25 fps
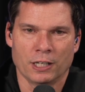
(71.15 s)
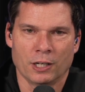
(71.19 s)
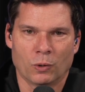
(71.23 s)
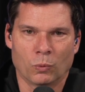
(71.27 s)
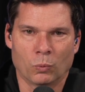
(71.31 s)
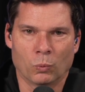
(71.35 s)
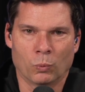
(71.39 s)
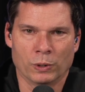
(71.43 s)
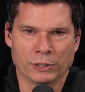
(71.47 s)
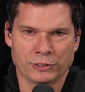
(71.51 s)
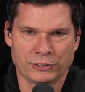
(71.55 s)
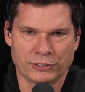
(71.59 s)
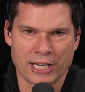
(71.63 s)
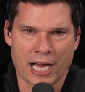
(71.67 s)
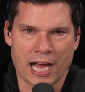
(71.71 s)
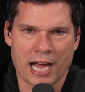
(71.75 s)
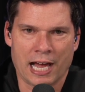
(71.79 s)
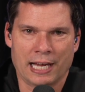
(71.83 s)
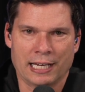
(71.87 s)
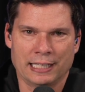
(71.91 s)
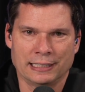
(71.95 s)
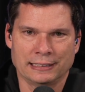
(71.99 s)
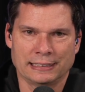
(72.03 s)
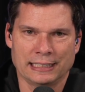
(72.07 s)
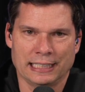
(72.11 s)

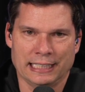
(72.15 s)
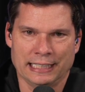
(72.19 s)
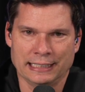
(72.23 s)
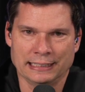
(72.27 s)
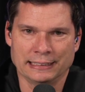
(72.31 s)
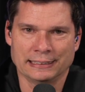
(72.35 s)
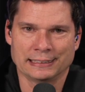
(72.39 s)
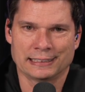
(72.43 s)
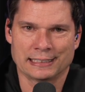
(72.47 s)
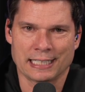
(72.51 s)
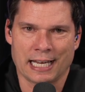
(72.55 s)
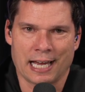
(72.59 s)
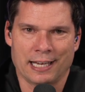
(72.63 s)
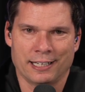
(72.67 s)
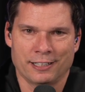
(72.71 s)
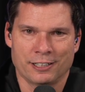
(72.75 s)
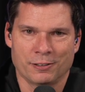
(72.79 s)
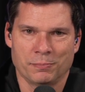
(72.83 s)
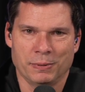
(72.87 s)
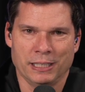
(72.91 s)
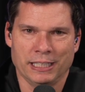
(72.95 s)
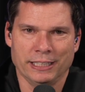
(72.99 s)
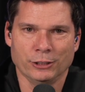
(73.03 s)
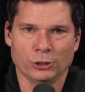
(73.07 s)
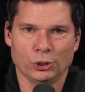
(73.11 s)
resides inside of me,